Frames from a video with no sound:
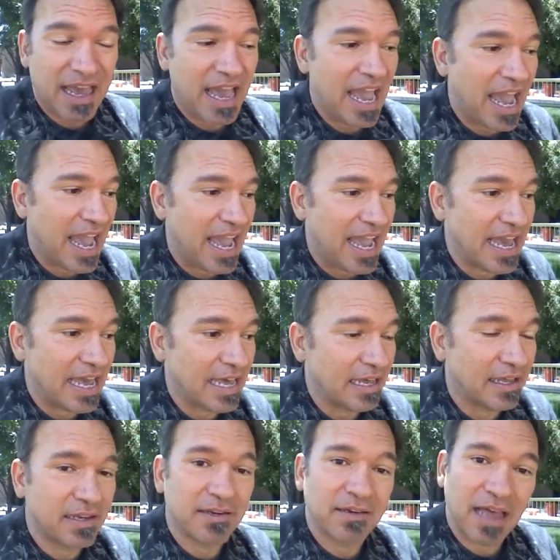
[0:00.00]

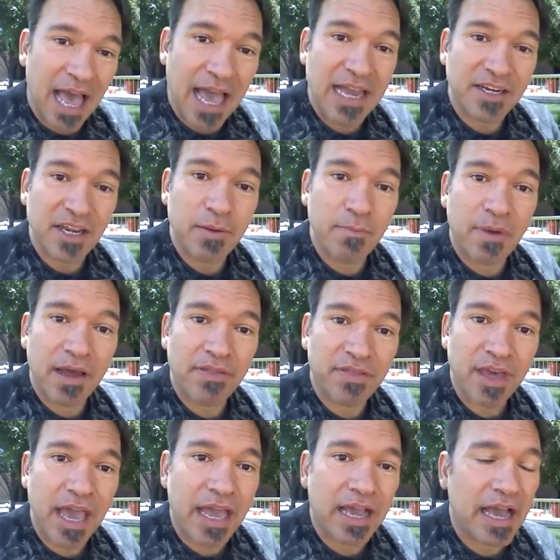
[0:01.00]
and I did my
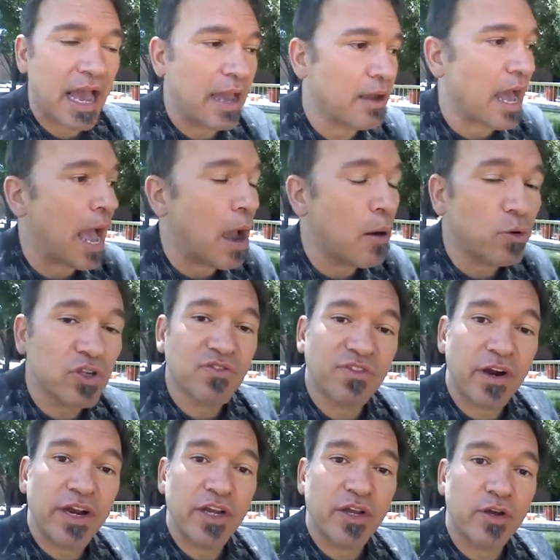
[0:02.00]
thing. I was
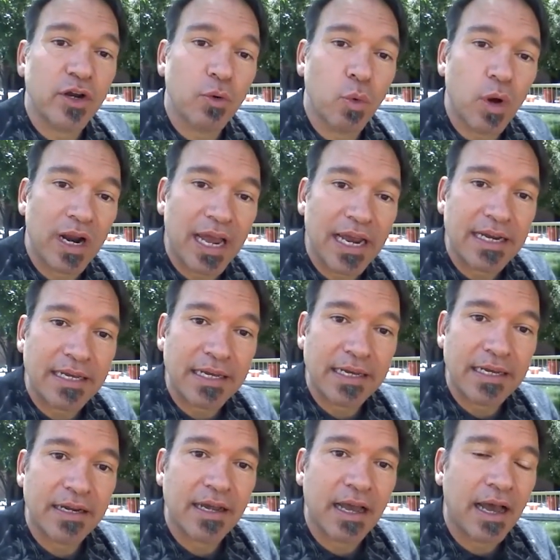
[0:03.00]
very good at what I did.